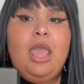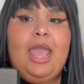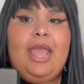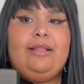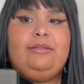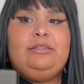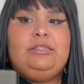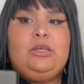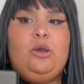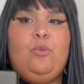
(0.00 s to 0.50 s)

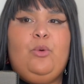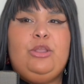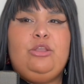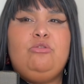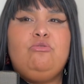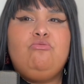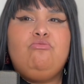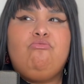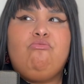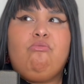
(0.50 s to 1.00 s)
And so when
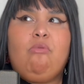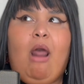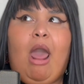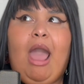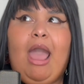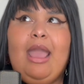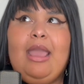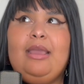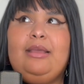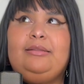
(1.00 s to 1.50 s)
you
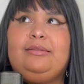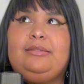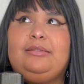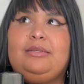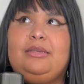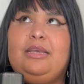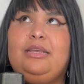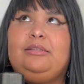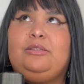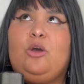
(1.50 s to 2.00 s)
write,
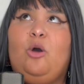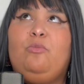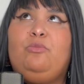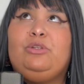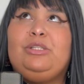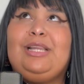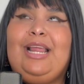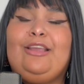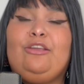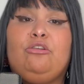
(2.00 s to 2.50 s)
it's
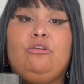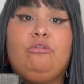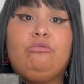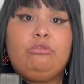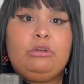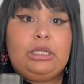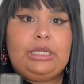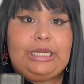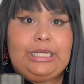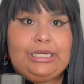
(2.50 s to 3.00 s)
almost like you're
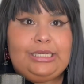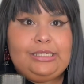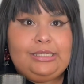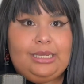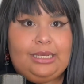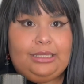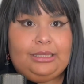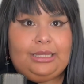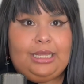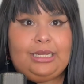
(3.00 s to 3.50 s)

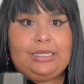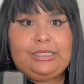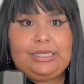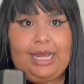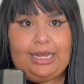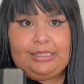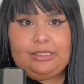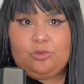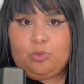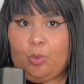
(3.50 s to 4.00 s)
releasing things
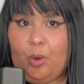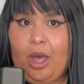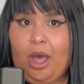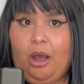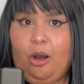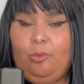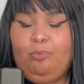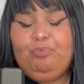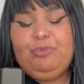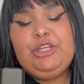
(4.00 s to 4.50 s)
as
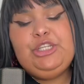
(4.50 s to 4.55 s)
well.